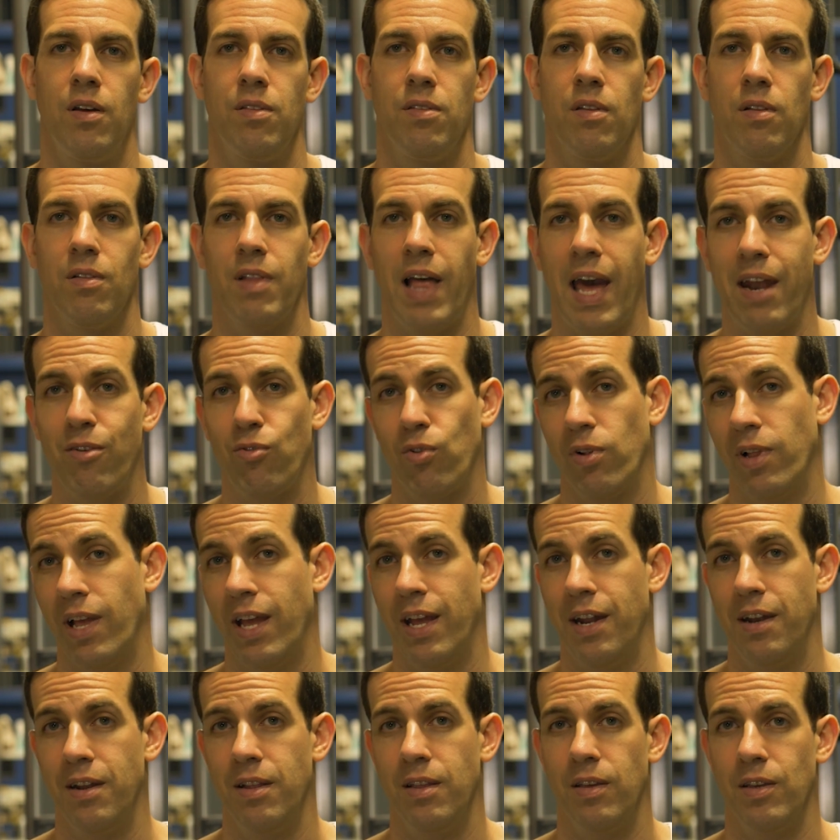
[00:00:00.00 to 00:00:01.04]
The lateral
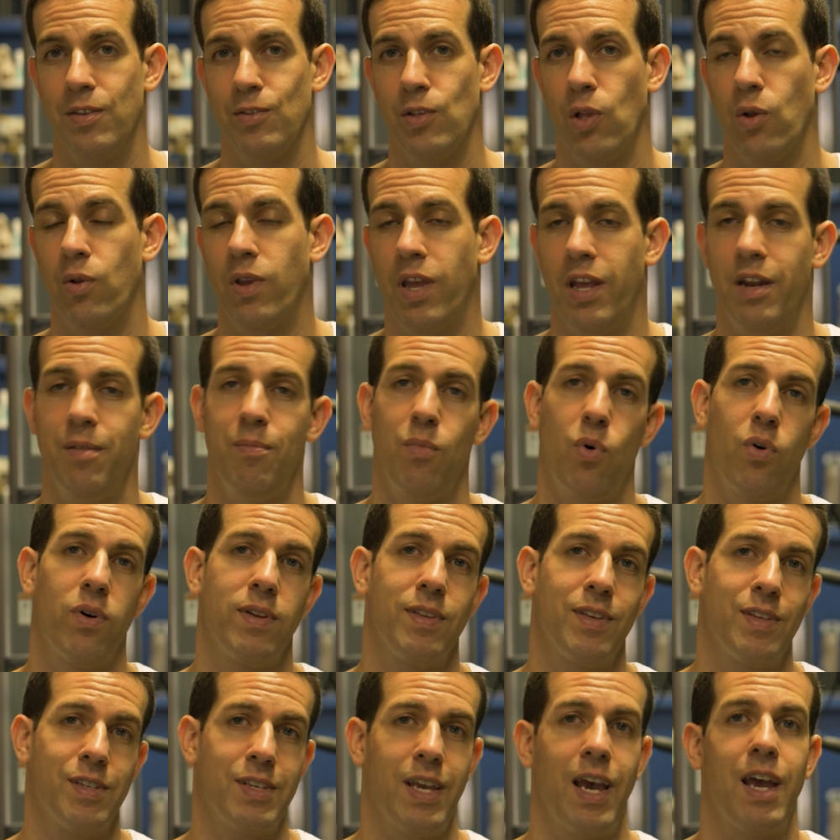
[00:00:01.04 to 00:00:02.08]
head is located more
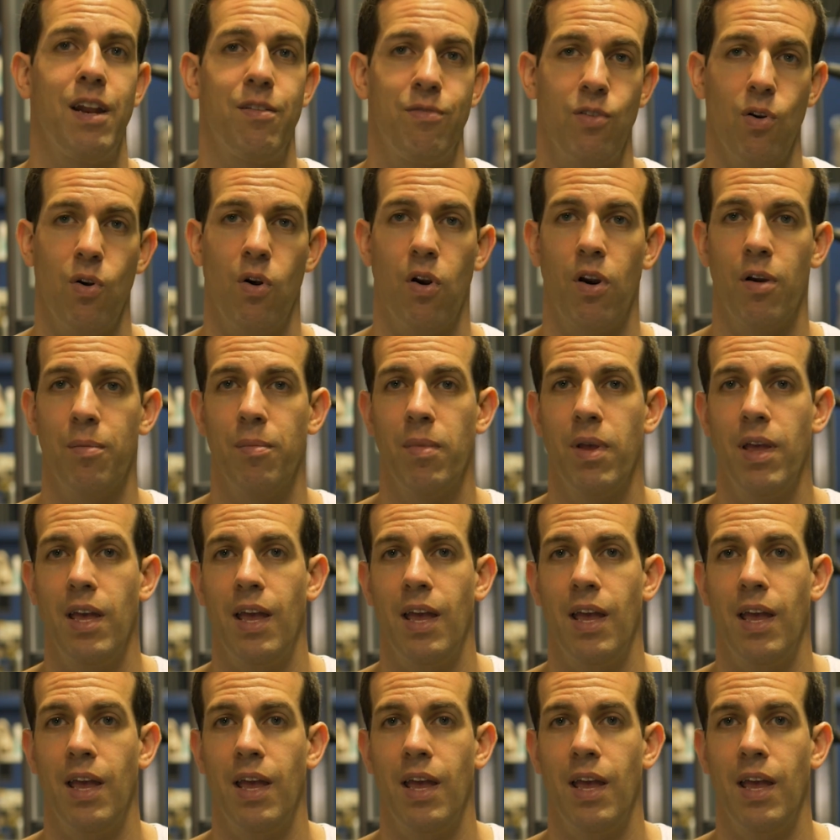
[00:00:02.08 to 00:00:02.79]
on the side of your arm,